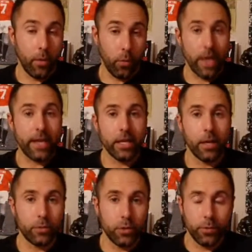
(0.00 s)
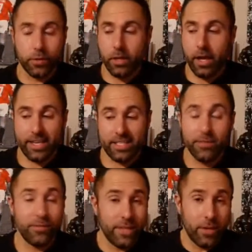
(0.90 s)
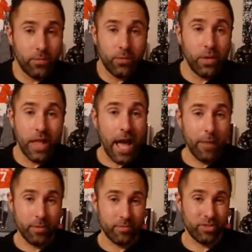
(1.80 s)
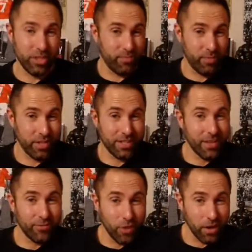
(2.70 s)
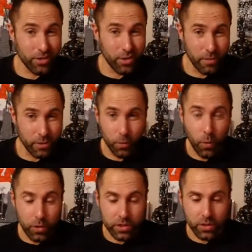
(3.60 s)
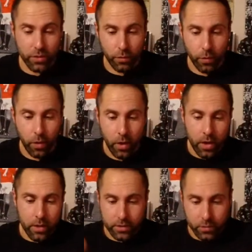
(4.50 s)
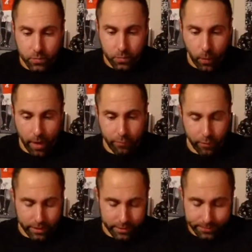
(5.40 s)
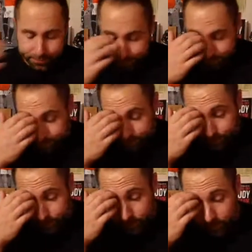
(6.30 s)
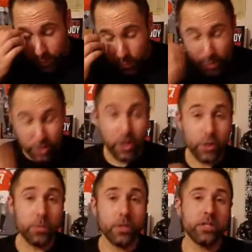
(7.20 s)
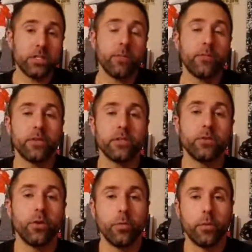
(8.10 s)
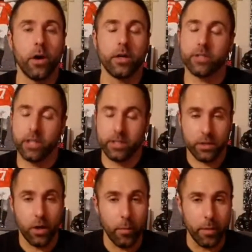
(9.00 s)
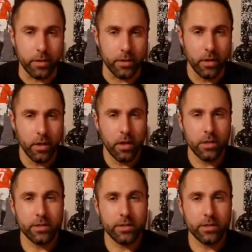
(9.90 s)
that waking up during the night is something that will happen just because they've drunk too much water or just whatever it is. But just because something is normal, is common,